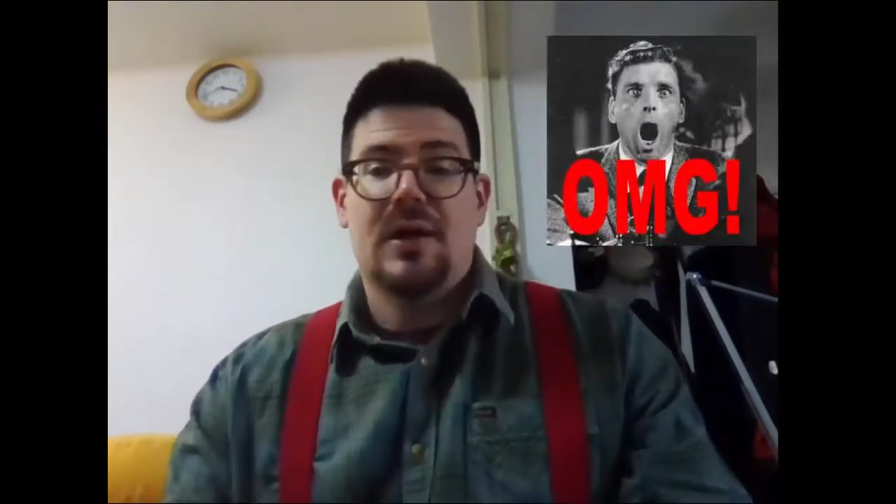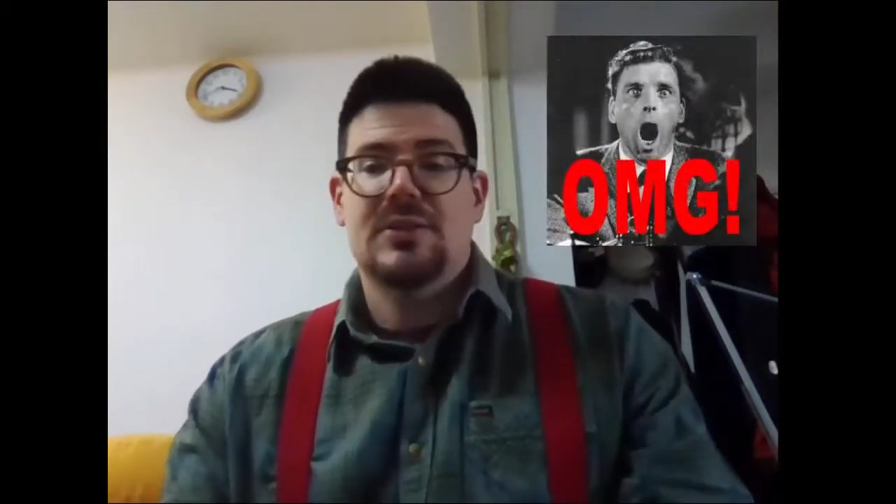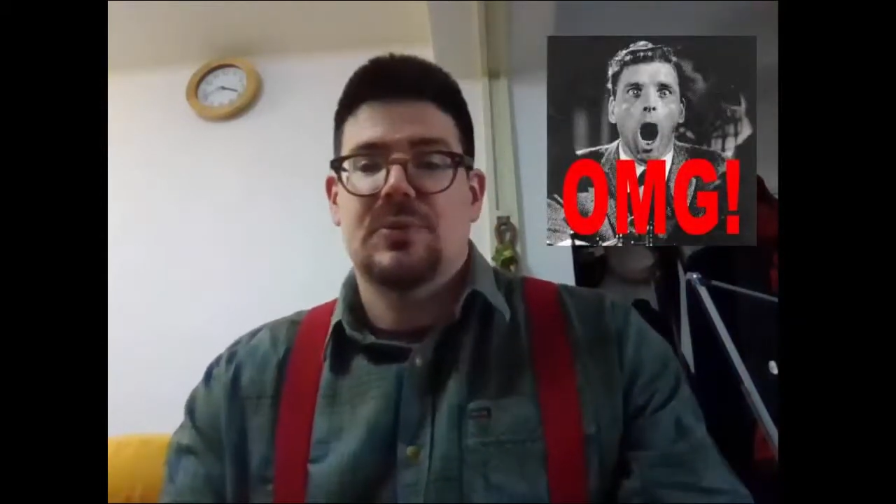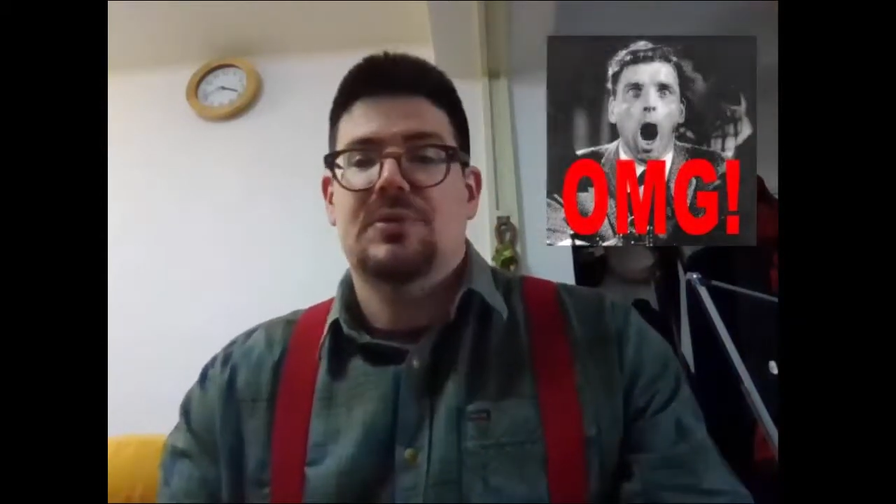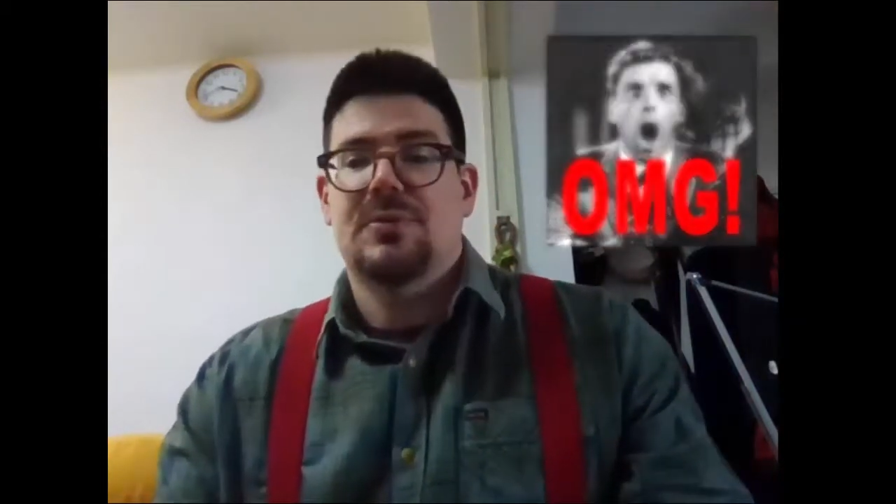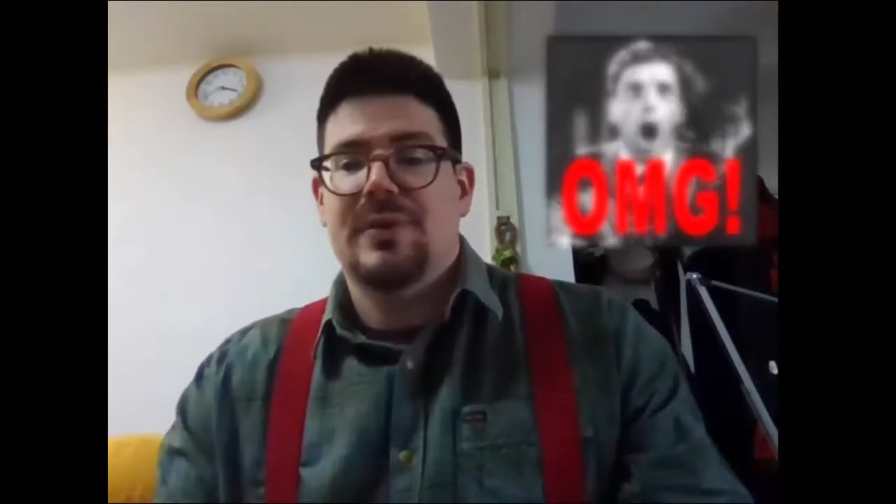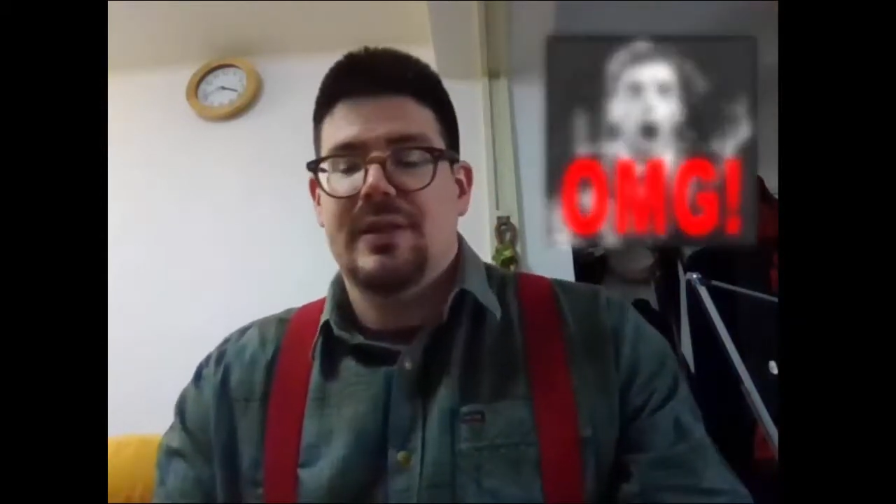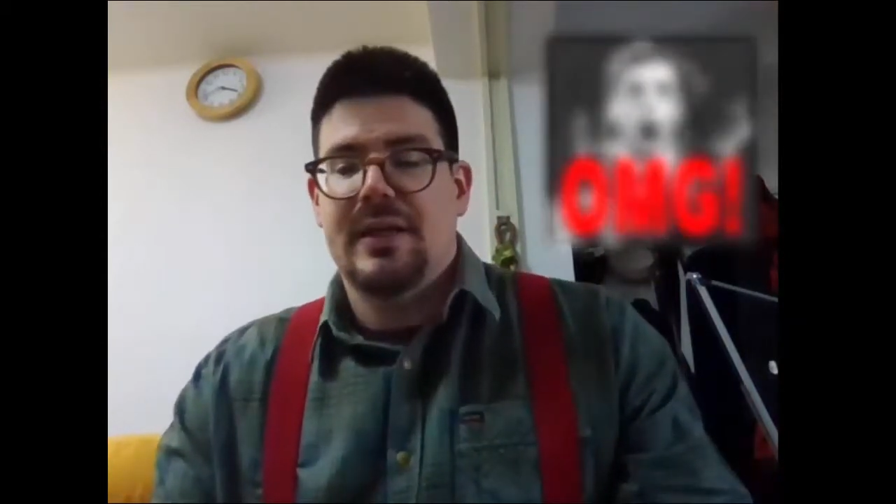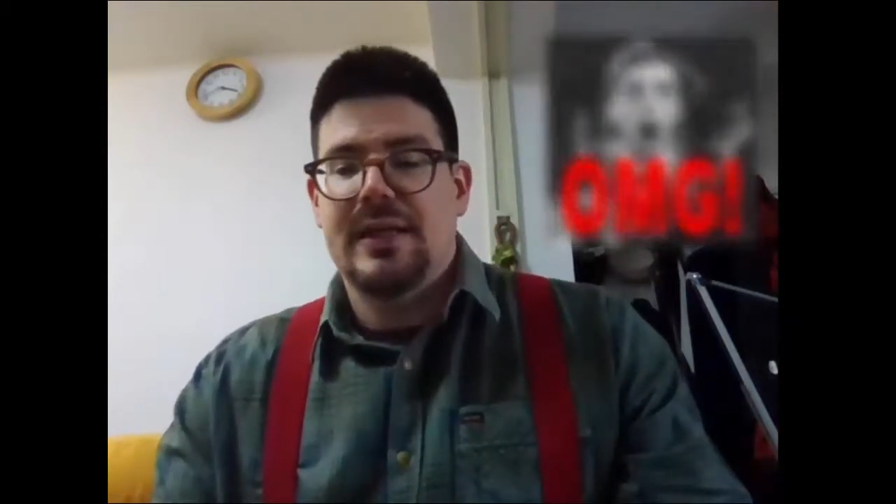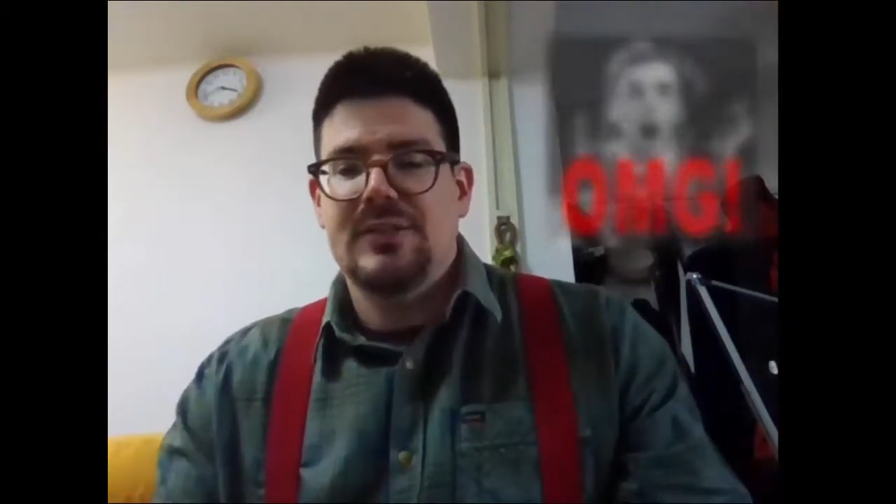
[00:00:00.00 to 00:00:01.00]
which was really
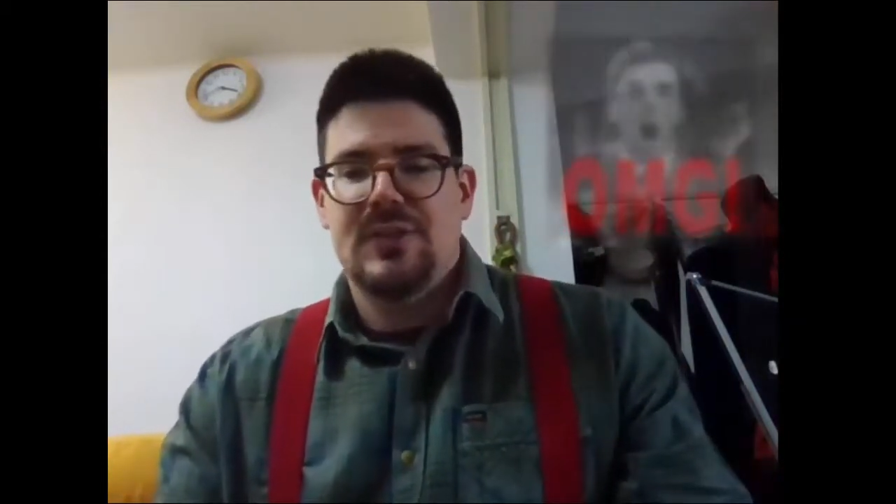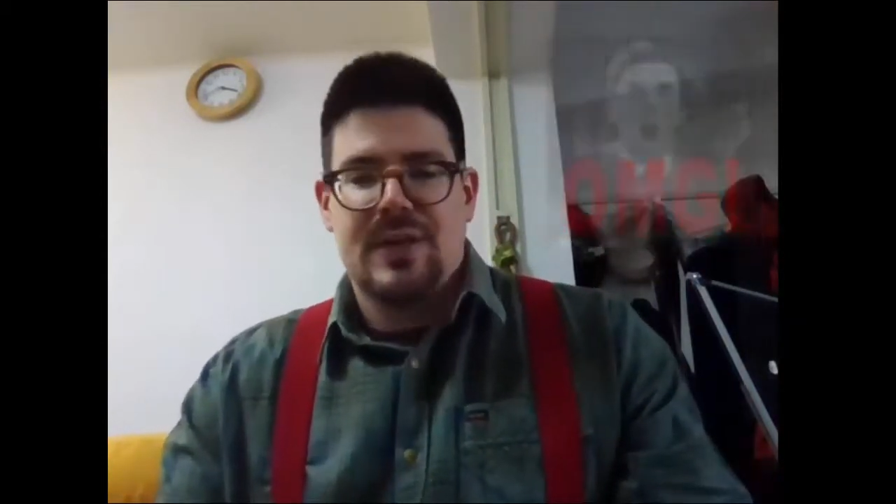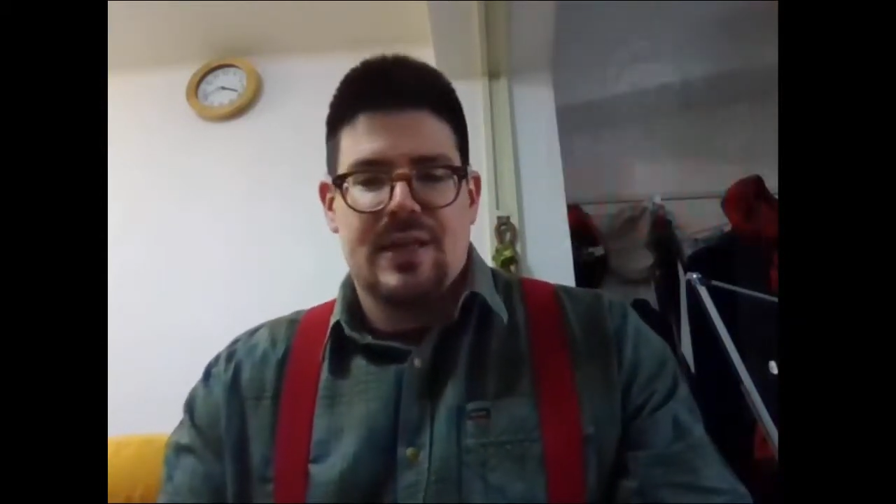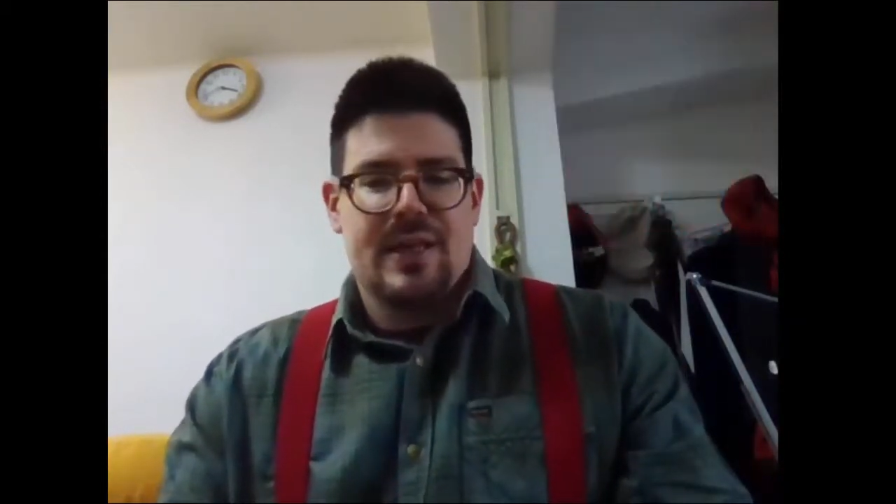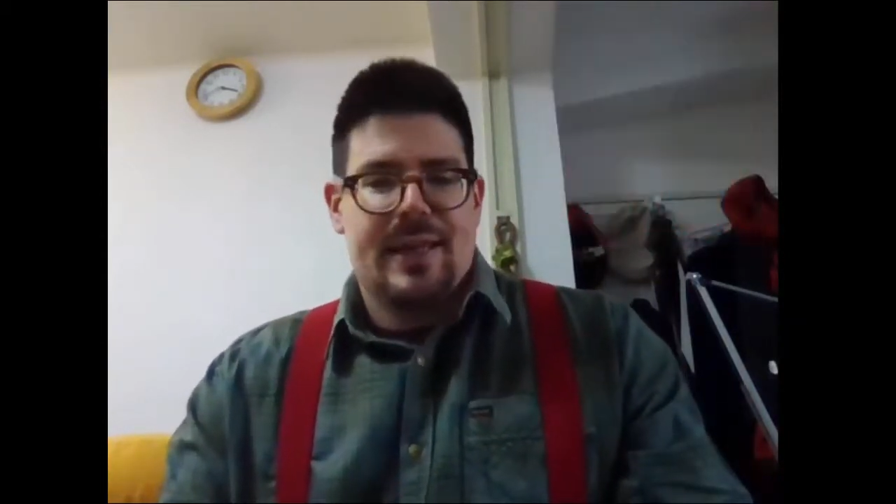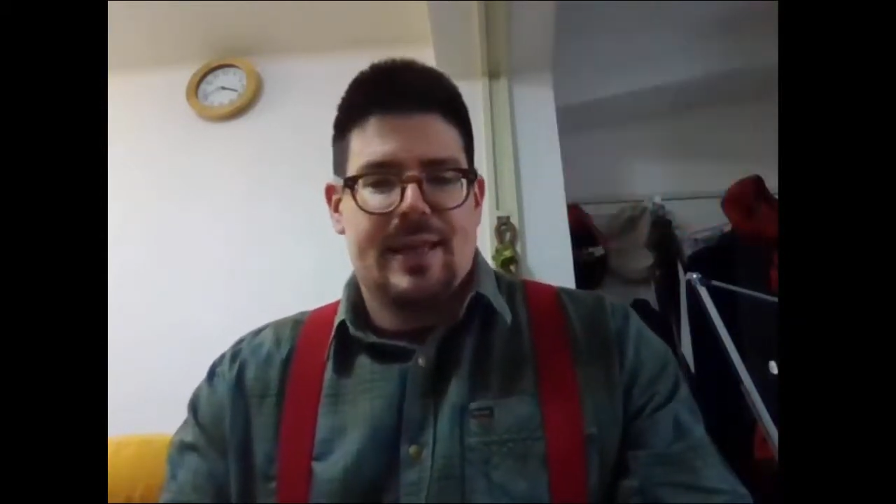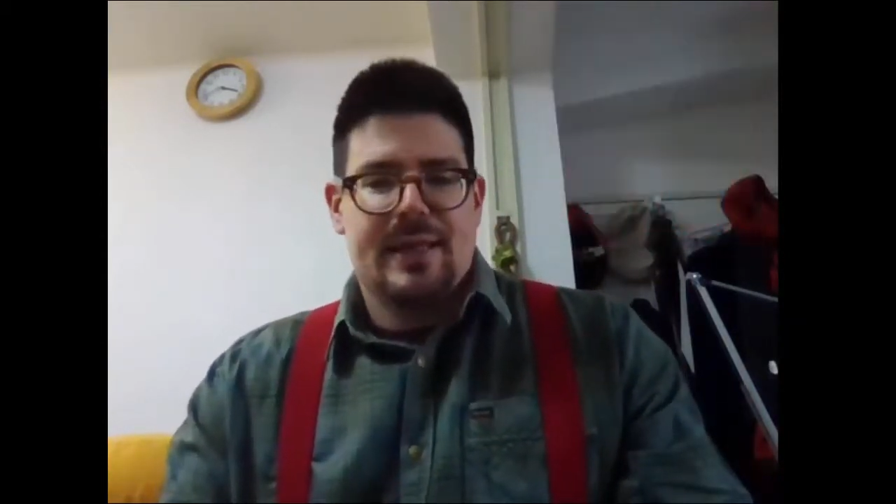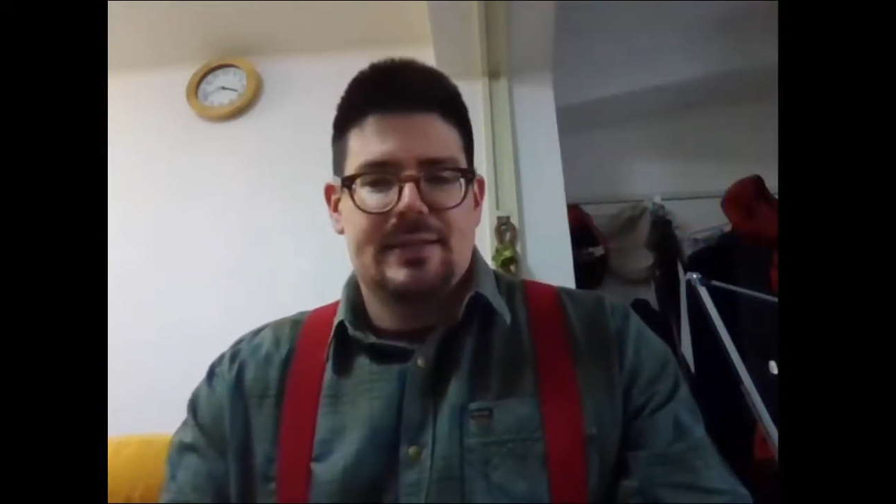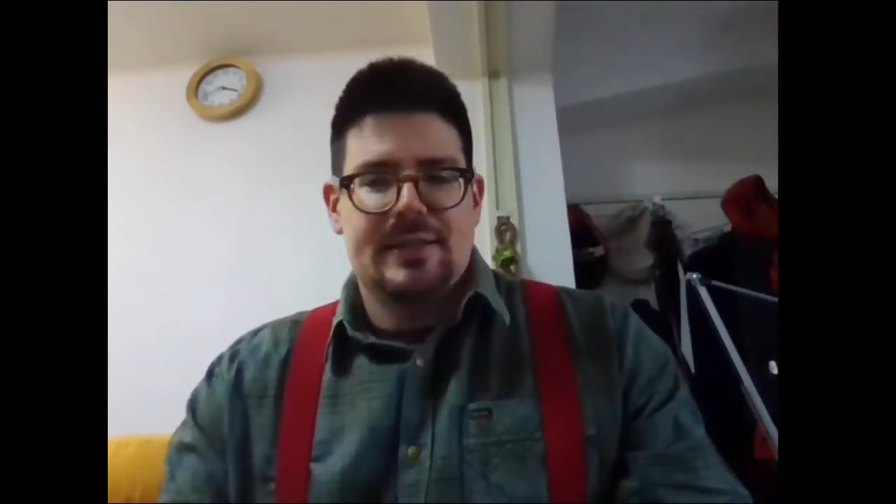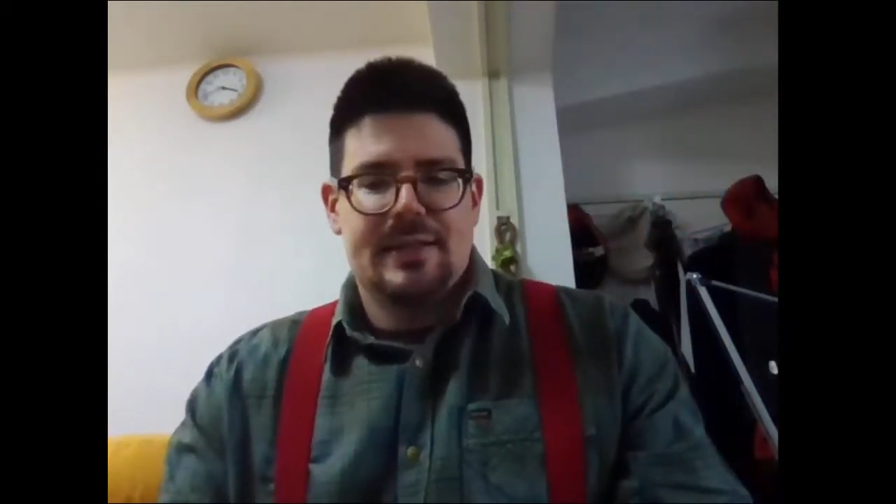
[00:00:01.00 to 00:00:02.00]
nice, and
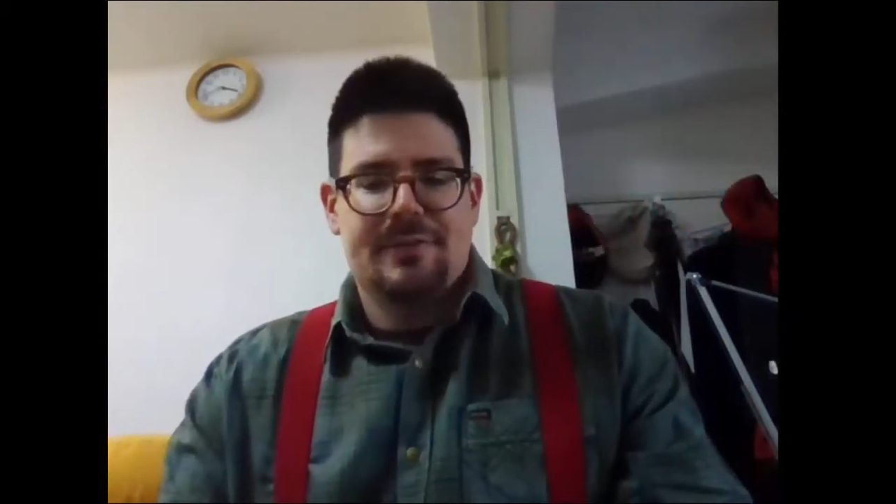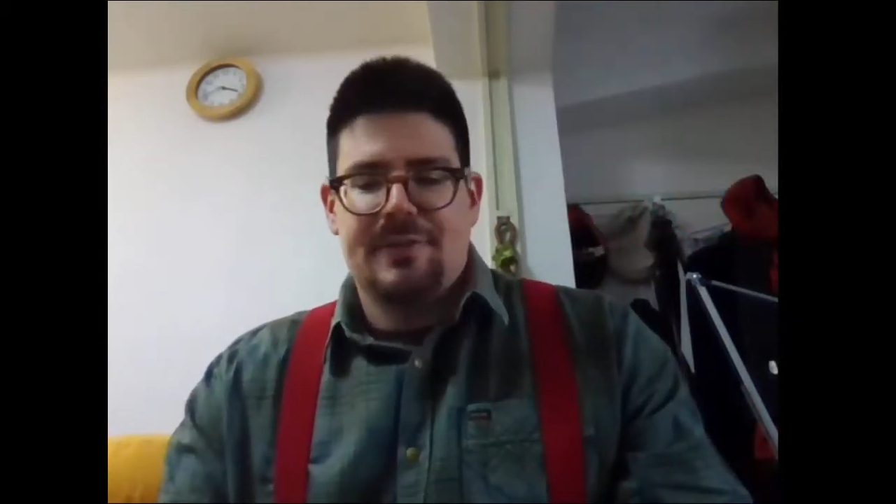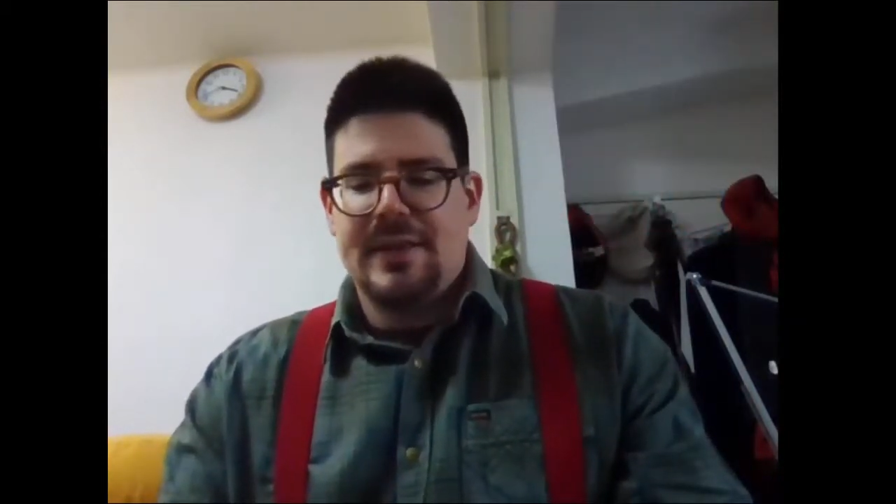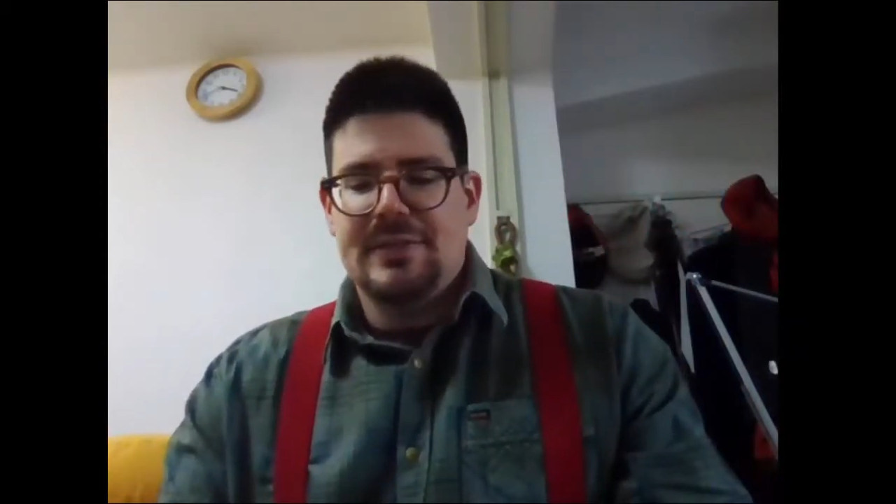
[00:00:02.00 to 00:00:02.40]
if it